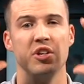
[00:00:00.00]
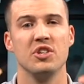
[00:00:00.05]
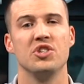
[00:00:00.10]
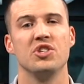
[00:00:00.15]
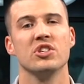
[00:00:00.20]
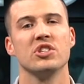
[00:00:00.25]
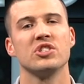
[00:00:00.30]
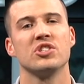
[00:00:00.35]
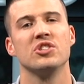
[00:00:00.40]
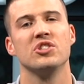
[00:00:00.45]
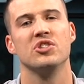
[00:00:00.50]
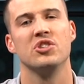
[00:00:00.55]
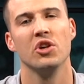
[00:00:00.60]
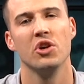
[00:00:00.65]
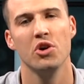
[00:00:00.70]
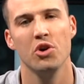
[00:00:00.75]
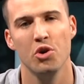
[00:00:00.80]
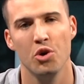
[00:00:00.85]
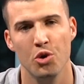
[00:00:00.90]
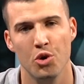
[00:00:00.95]
Just
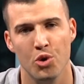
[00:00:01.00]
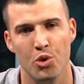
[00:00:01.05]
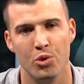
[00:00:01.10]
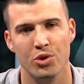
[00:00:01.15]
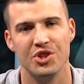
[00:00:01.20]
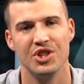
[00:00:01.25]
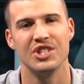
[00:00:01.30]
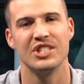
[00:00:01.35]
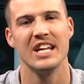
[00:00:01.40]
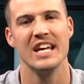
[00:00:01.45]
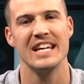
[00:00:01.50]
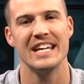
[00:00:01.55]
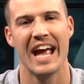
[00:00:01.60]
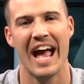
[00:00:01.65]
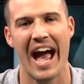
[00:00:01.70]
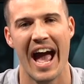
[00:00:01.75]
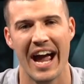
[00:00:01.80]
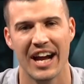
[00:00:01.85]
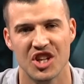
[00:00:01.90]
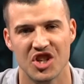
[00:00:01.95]
do. Just take
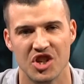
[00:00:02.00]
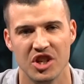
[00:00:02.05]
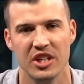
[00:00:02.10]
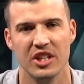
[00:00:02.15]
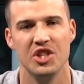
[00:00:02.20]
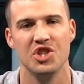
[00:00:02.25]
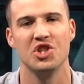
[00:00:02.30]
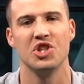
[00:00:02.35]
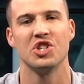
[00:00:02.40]
action.